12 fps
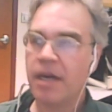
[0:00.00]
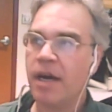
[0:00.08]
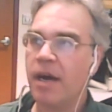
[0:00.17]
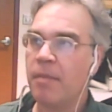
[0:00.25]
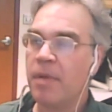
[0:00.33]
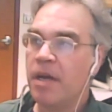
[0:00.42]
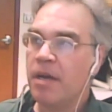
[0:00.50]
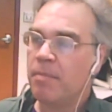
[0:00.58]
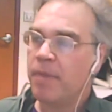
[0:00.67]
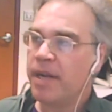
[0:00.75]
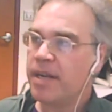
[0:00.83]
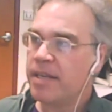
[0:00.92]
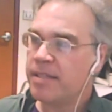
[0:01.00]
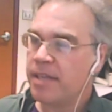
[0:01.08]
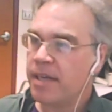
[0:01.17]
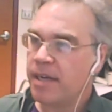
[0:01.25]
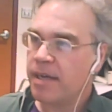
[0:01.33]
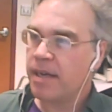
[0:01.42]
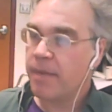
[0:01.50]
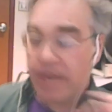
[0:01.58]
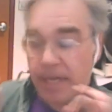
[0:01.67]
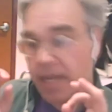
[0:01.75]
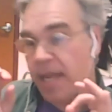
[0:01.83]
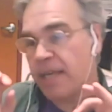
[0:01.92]
Um, but it is a, I
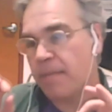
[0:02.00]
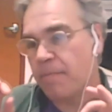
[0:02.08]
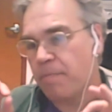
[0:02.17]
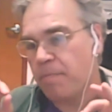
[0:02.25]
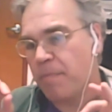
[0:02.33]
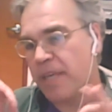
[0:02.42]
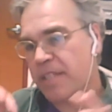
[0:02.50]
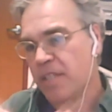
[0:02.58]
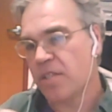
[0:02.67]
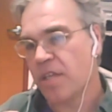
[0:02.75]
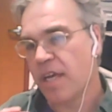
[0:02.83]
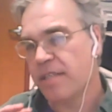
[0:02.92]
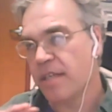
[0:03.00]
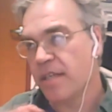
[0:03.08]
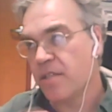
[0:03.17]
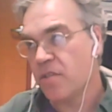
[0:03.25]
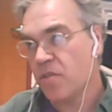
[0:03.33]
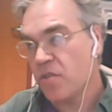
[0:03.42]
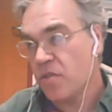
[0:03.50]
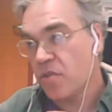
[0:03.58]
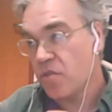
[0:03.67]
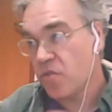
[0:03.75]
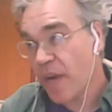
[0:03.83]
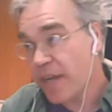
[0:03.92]
mean, uh, but it's a, it's a
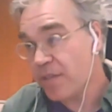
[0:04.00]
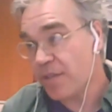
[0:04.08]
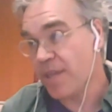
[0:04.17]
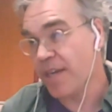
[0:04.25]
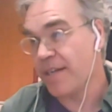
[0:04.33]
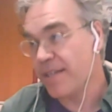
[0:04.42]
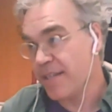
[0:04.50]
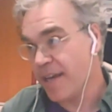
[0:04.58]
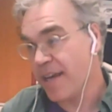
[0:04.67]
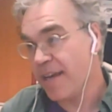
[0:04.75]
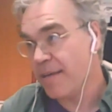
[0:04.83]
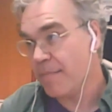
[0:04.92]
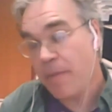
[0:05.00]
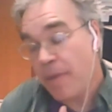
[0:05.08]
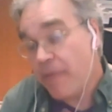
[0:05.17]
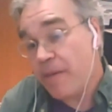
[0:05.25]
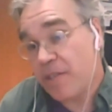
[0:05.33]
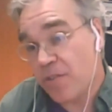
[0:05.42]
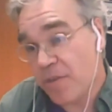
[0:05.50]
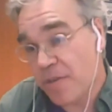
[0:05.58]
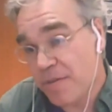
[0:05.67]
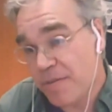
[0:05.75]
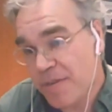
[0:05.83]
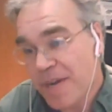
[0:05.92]
stranger thing to say, but maybe it's
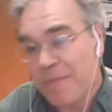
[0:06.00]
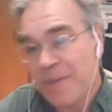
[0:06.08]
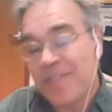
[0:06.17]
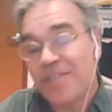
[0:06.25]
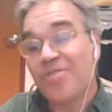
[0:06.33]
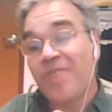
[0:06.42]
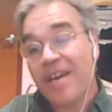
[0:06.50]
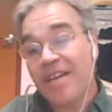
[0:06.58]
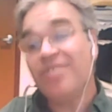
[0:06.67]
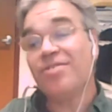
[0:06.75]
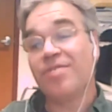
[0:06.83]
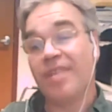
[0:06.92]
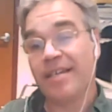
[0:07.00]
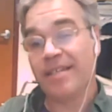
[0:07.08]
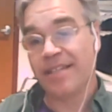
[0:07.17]
true, but it's a stranger thing to